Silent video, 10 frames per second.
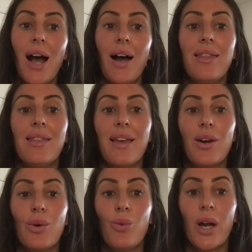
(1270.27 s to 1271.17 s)
I
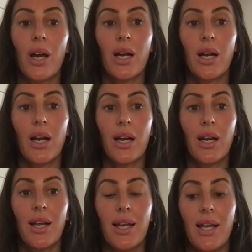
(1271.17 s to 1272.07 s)
think where
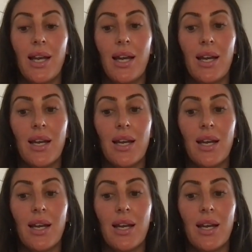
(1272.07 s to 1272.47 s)
it